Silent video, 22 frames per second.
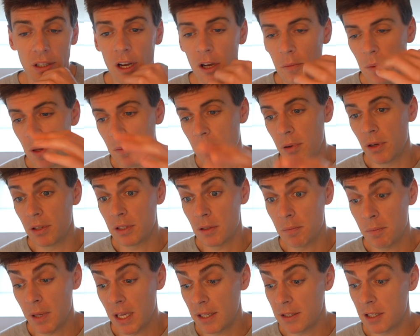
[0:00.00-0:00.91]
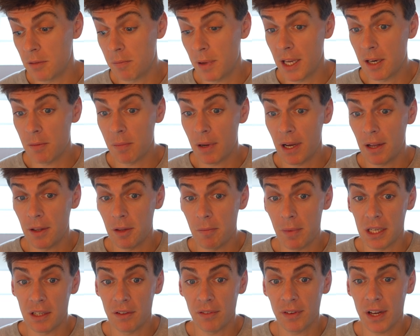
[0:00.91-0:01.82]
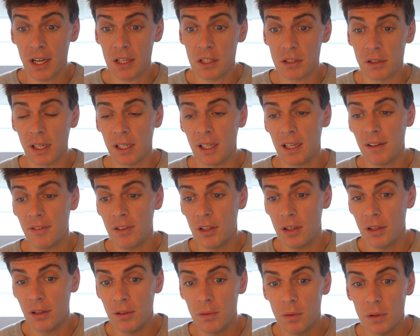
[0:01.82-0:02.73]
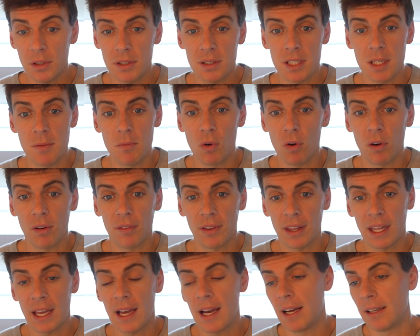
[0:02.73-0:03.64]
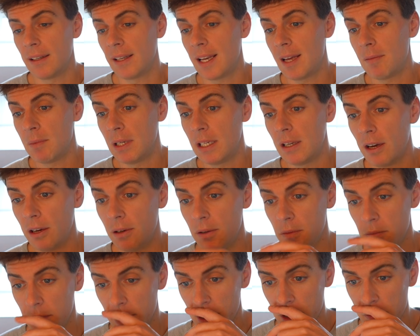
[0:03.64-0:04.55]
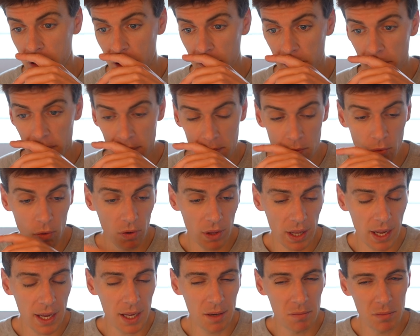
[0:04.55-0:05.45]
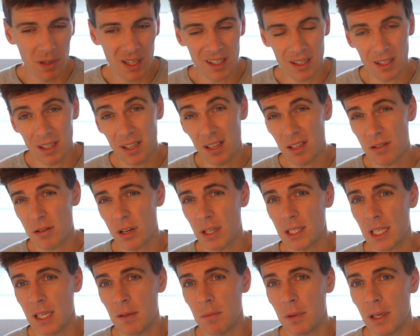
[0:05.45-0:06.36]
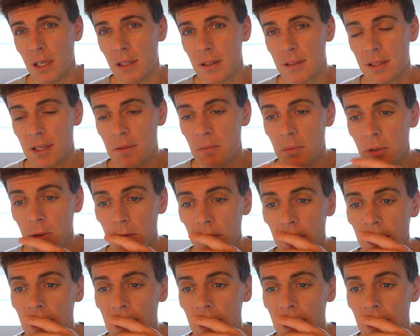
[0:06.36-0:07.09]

I hope it puts a bit to bed about the manufacturing. If you want to see more of the CAD, let me know, and we could have put a bit more of that in, but I tried to keep it simple.